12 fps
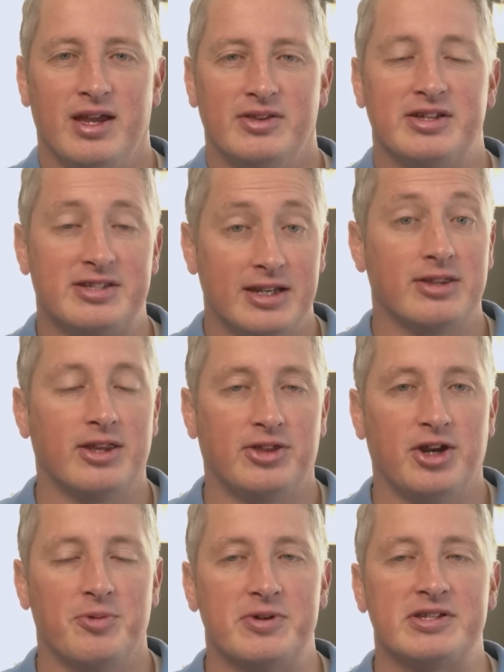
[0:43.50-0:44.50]
they said to the
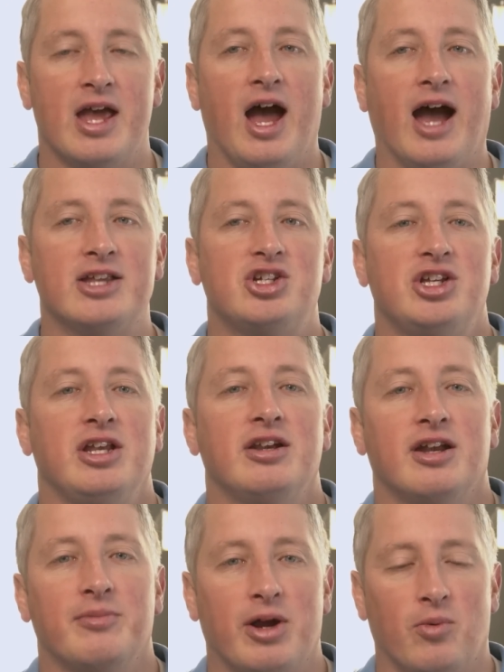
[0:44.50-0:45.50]
therapist, I cheated
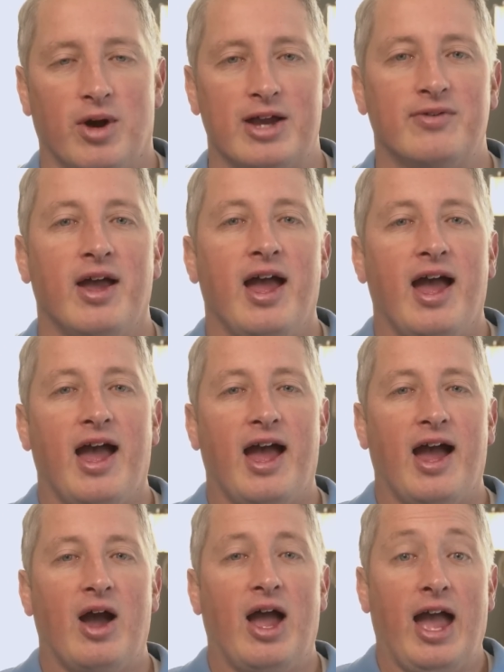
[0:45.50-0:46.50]
on my wife.
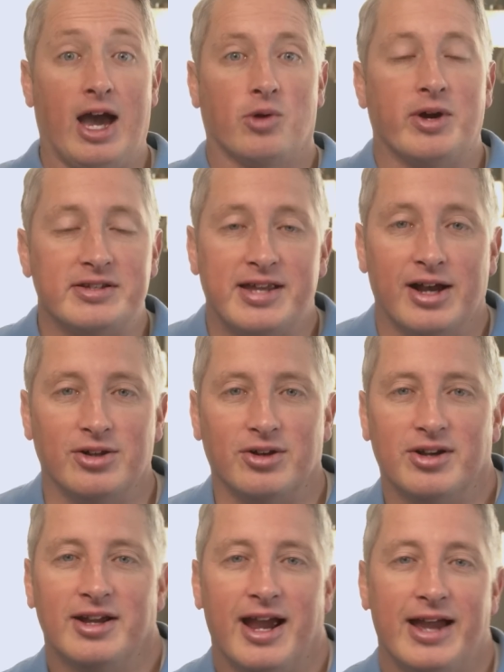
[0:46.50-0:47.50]
How do I tell
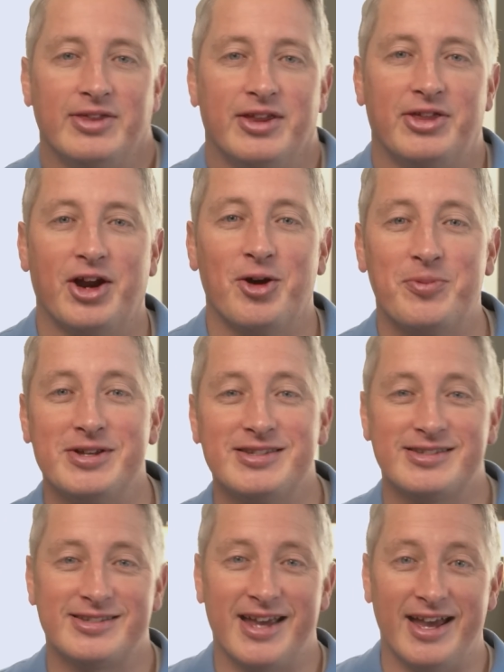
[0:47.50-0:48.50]
her? And the therapist
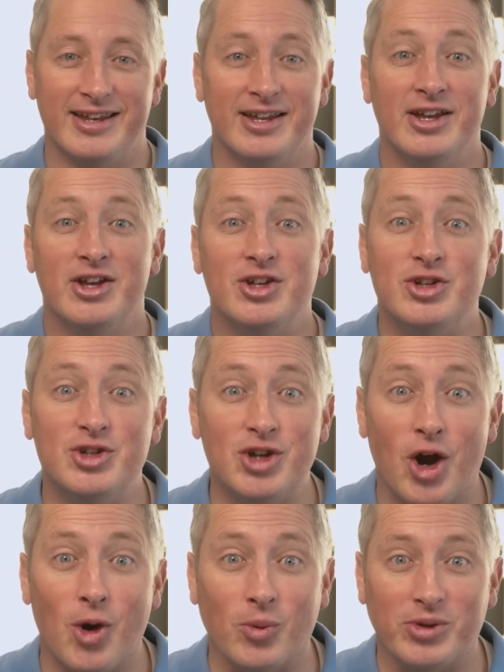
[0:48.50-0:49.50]
said,
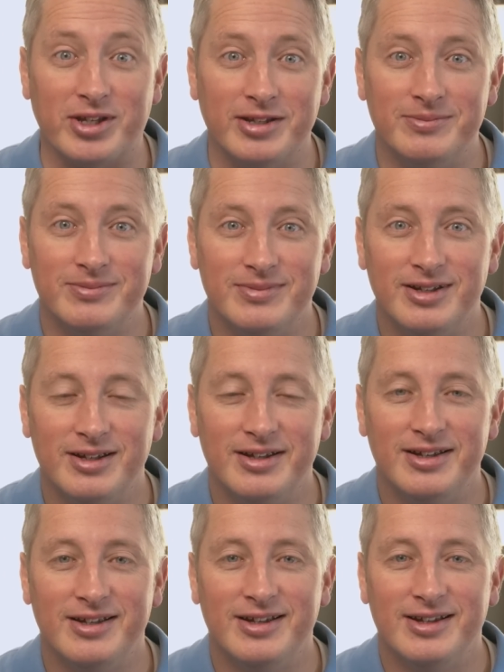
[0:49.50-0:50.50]
Don't
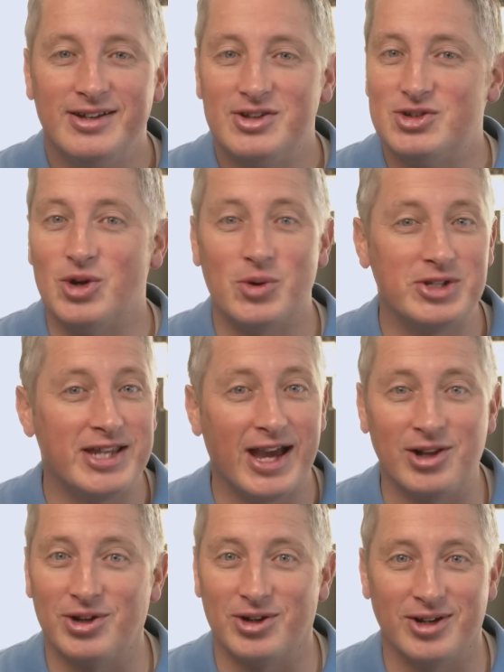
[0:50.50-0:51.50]

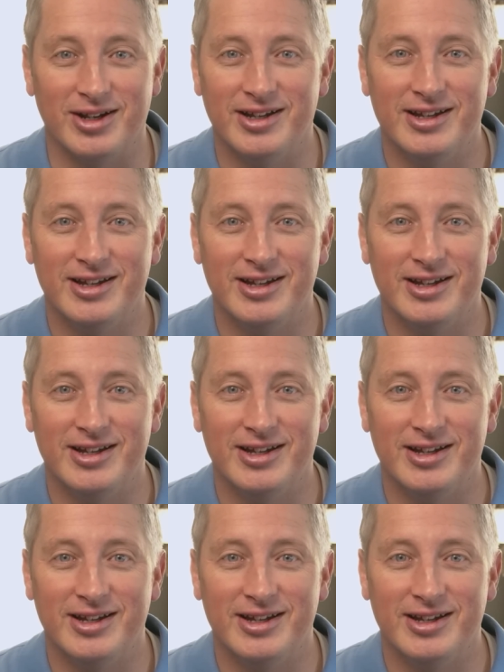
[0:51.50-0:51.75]
tell her,